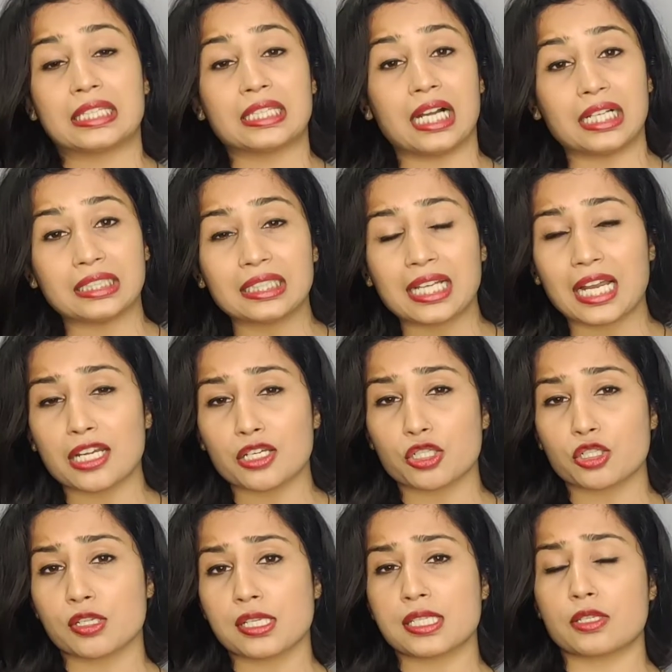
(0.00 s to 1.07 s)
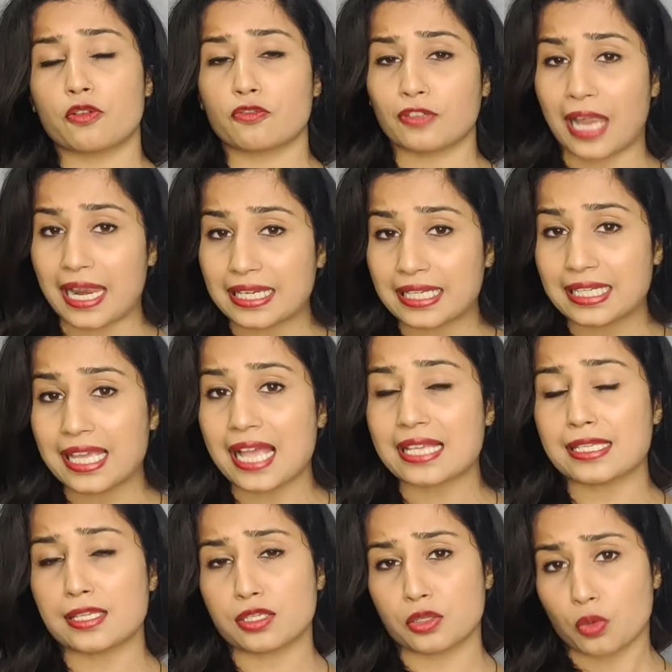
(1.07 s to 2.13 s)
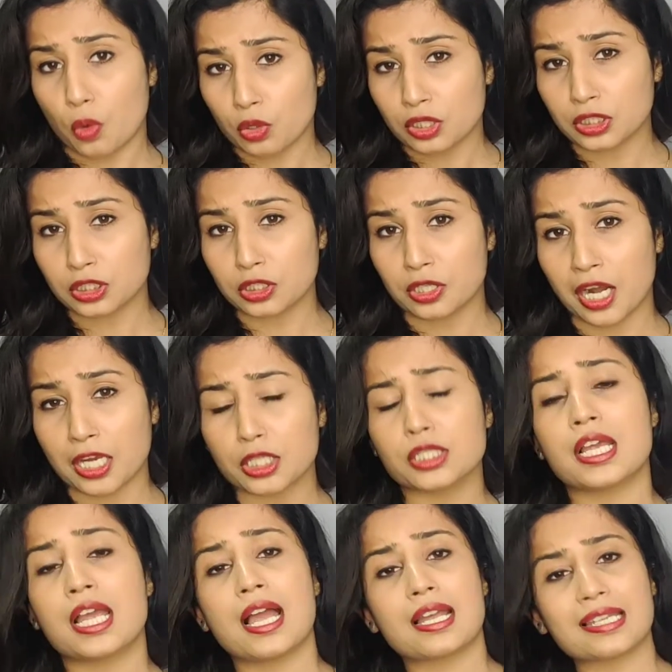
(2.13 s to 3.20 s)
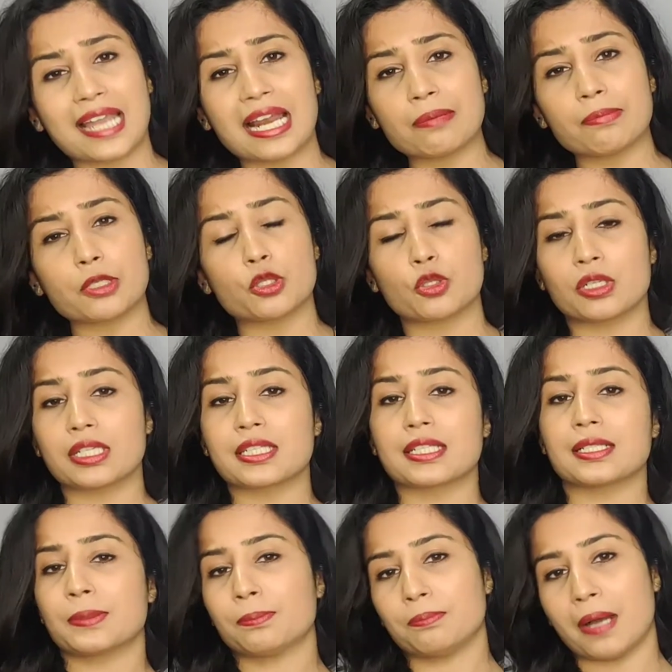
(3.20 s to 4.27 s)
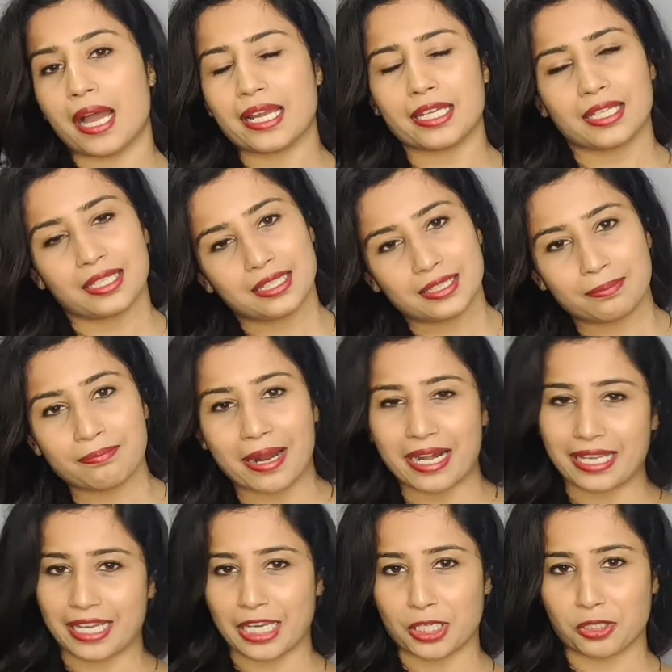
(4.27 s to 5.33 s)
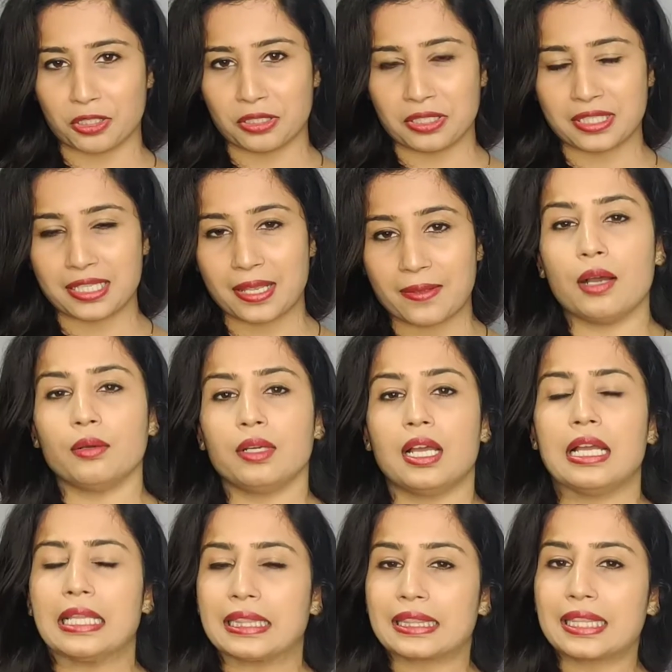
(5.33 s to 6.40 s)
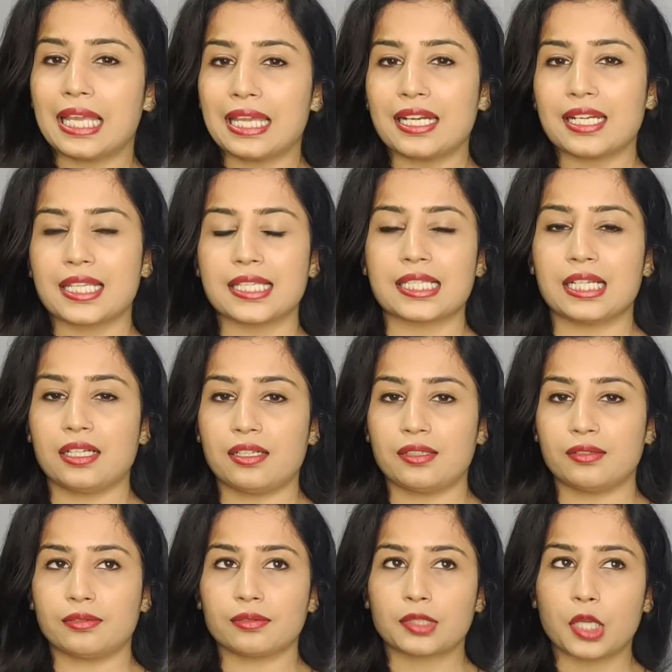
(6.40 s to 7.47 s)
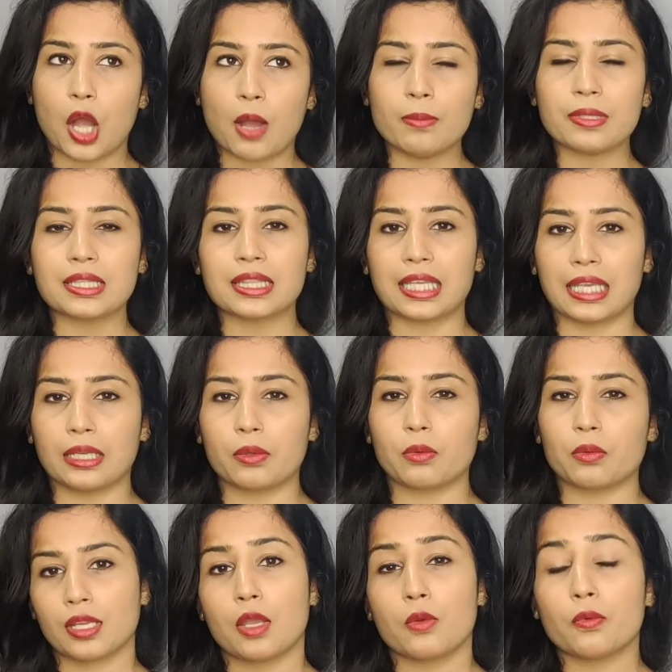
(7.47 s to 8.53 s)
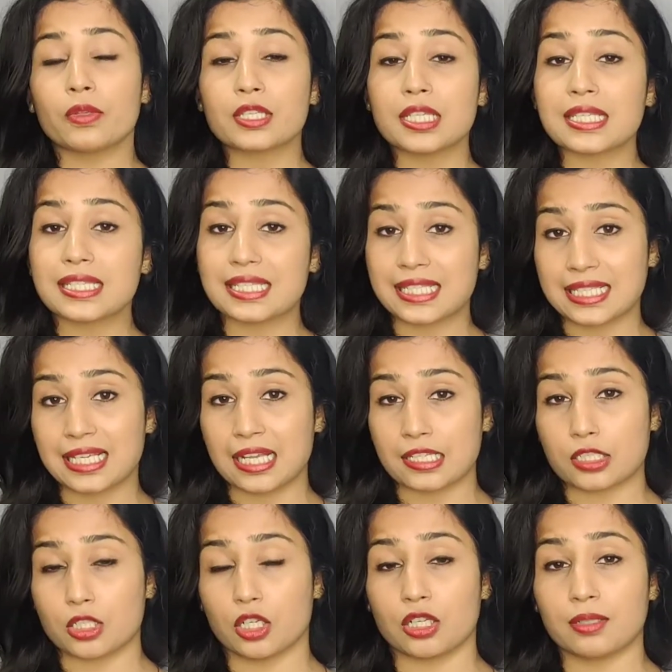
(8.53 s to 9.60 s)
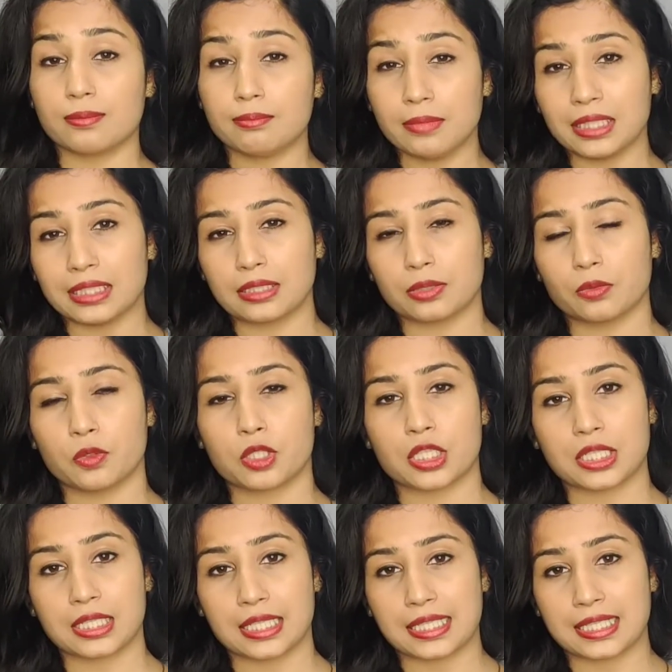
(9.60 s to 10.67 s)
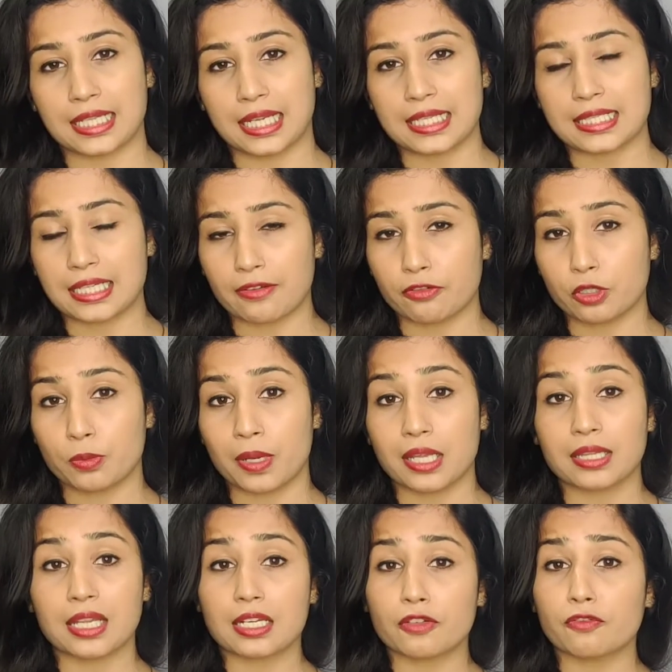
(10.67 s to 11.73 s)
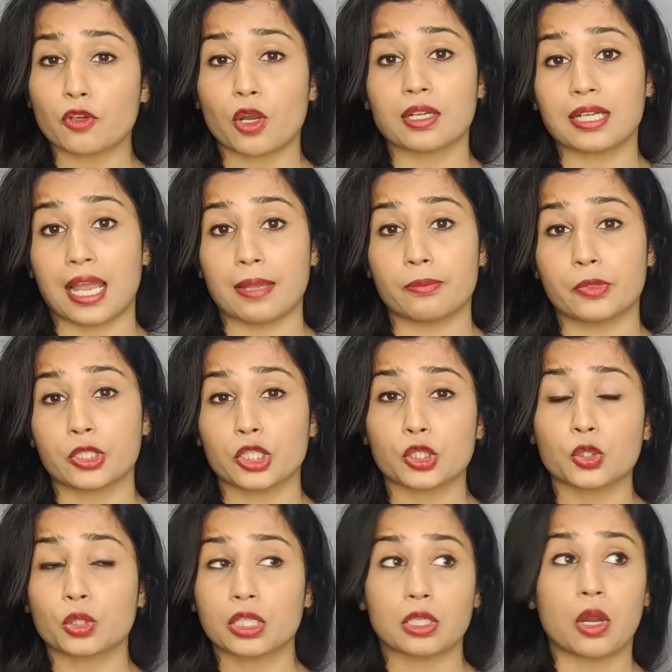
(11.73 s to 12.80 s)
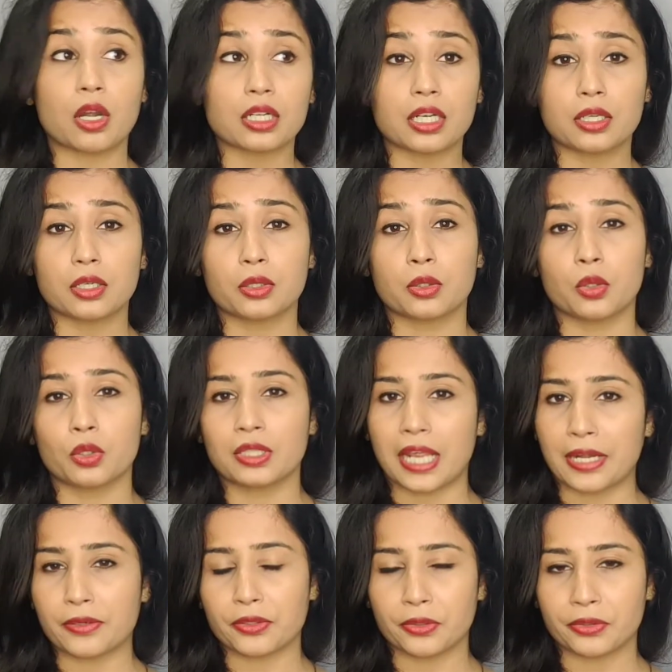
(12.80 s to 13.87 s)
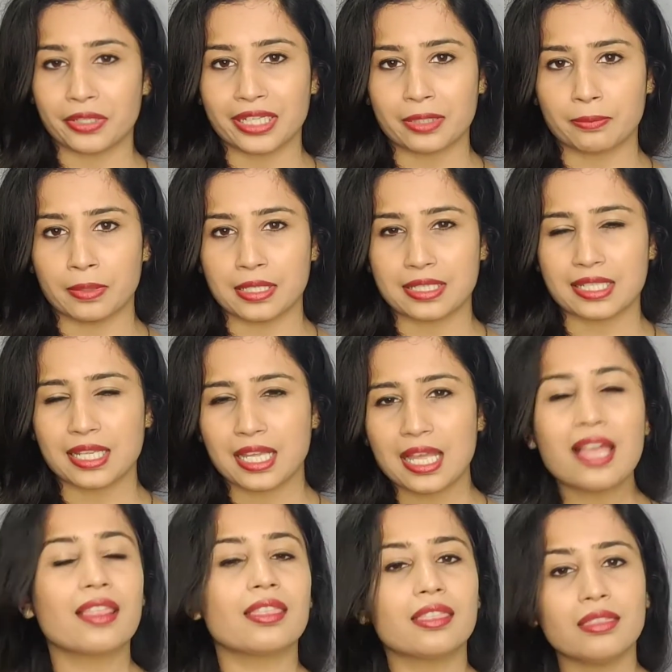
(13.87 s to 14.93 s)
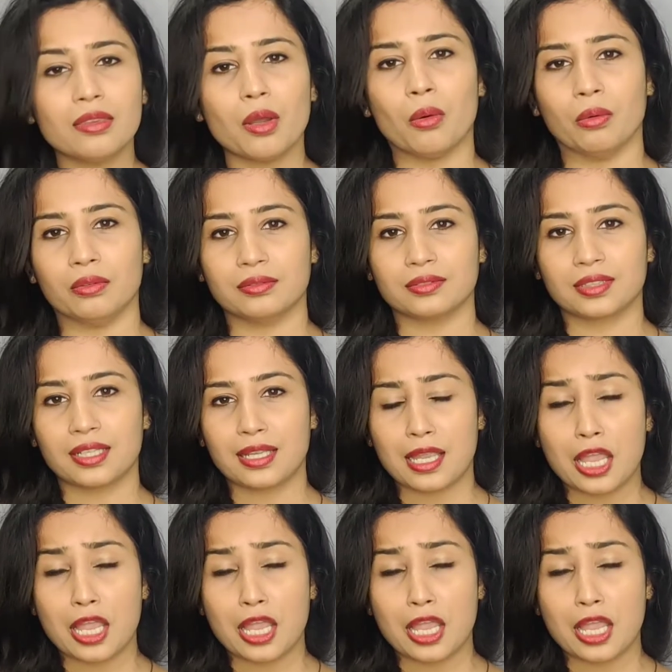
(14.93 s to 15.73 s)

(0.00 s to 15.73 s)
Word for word: The other conditions of candidiasis and oral thrush can be treated by medications. Now, there is a common thing which is discussed or a myth which is discussed everywhere that if you're diabetic you cannot undergo dental treatments. No.